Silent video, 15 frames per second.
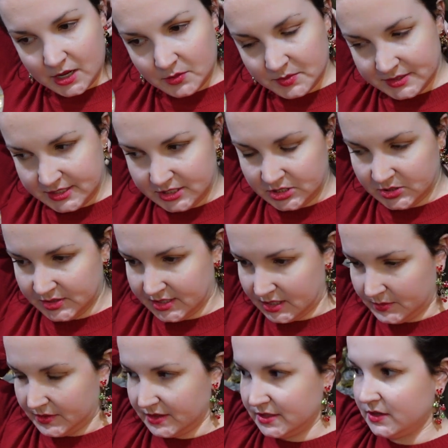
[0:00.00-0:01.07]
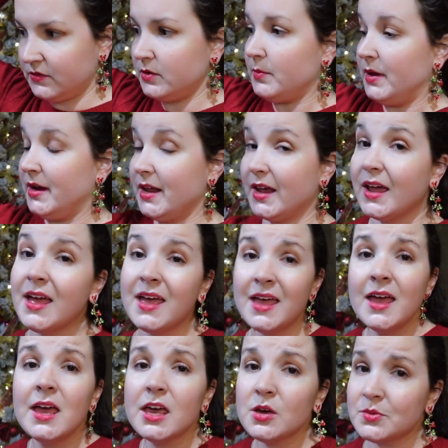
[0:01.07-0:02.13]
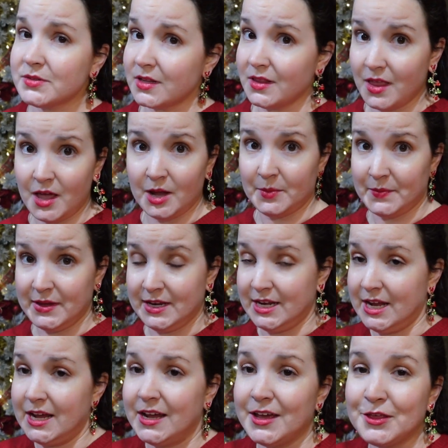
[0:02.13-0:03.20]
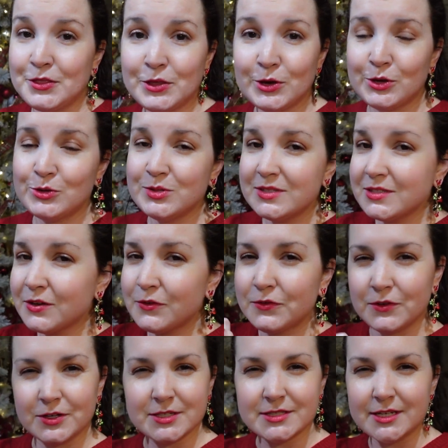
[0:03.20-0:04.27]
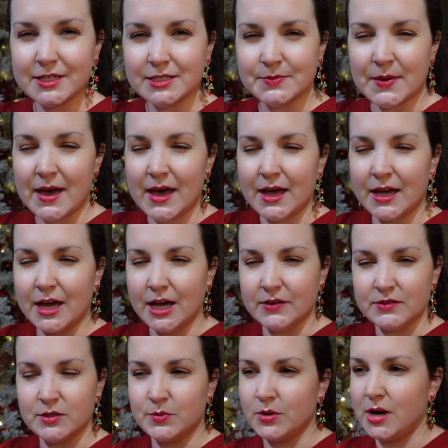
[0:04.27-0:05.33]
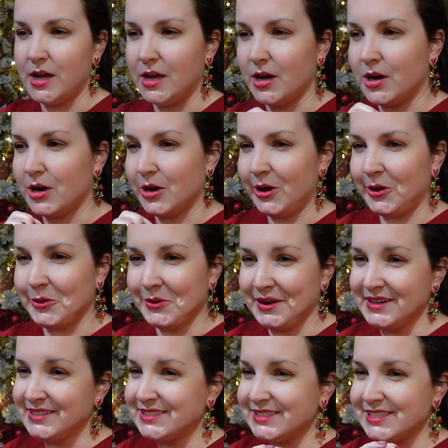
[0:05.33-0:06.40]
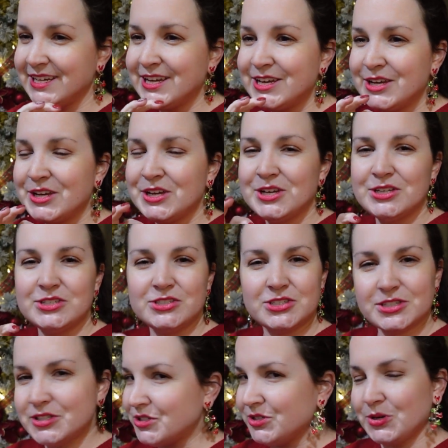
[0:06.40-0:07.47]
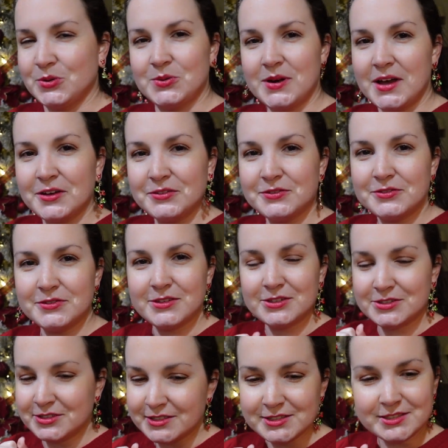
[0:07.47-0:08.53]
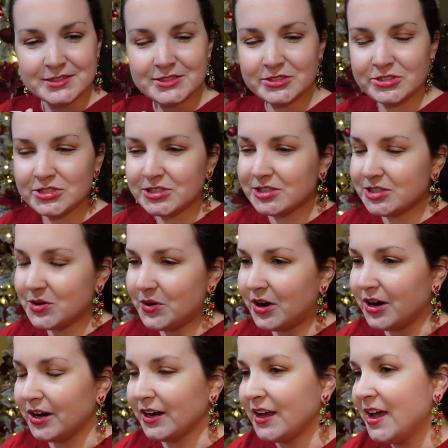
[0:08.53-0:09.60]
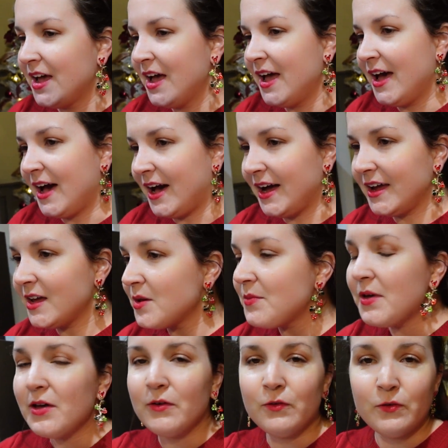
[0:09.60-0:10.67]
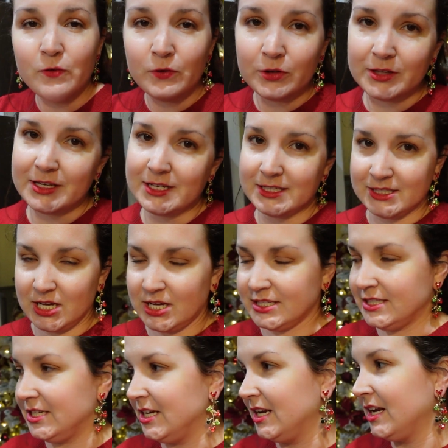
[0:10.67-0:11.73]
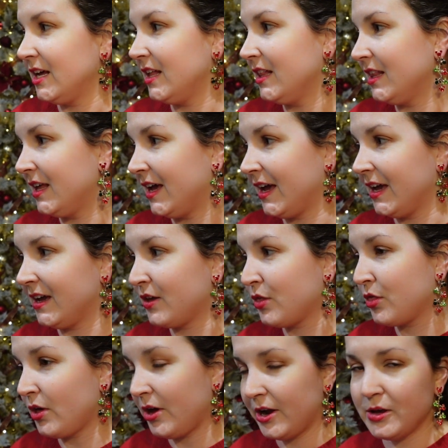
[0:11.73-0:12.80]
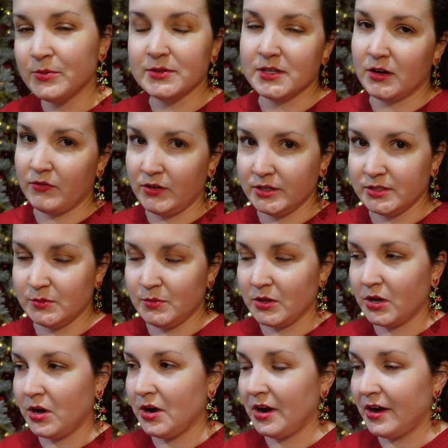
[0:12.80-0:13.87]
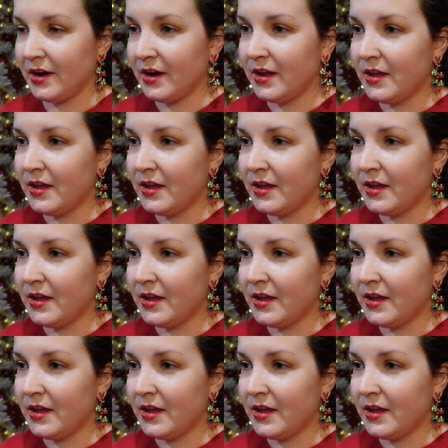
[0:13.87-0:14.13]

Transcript: I almost said Tuesday, but it's definitely Monday. It was a long Monday, and those first days back after break are always just so rough. They're just so hard. I am fully exhausted. Like, thought I was gonna fall asleep in the car.